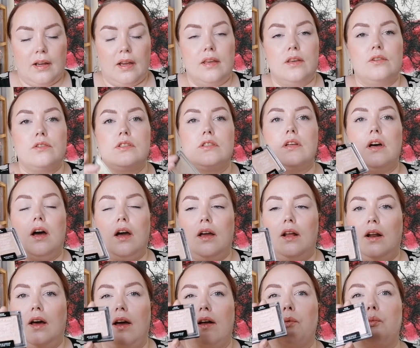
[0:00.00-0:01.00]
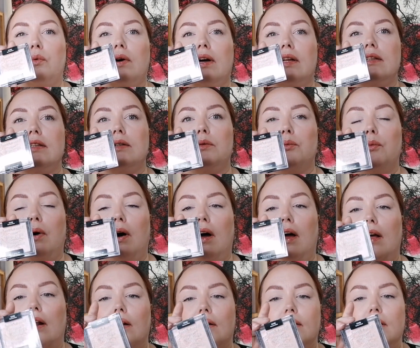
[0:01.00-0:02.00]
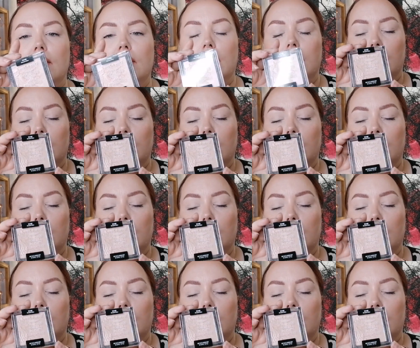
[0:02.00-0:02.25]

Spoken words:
I used Highlight Wet n Wild